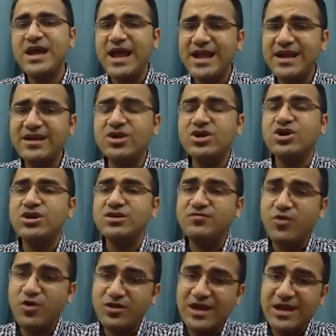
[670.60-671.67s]
And
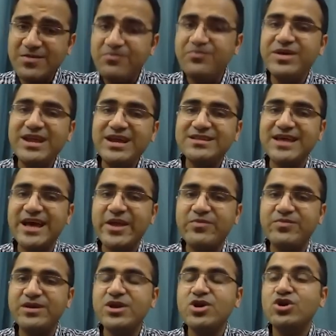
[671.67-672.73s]
for the empiric
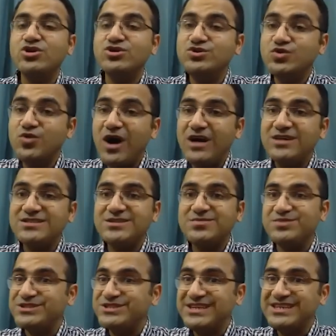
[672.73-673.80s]
therapy, you ask the
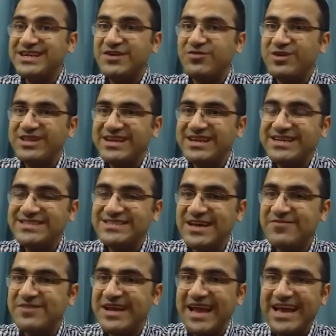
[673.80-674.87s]
patient that whether he is
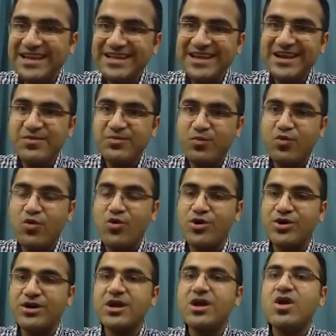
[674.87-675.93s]
having any
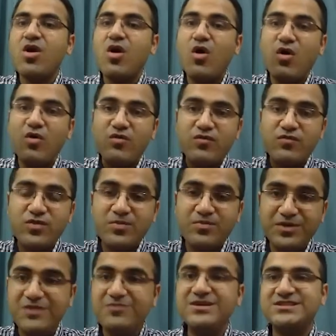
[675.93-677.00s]
report of the
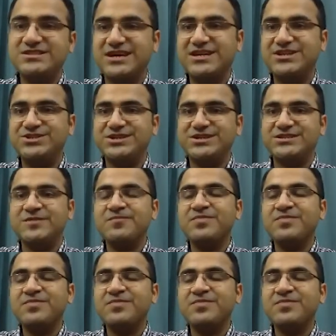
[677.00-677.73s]
previous cultures